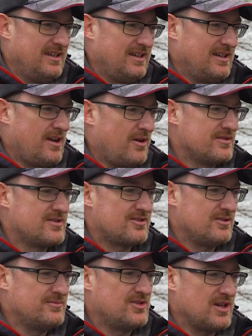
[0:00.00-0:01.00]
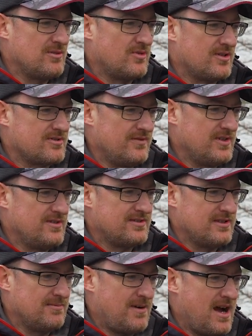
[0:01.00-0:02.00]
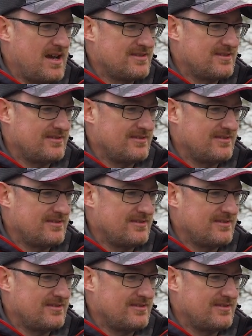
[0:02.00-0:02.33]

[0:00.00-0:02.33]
You know, on some cheap rods I've used in the past,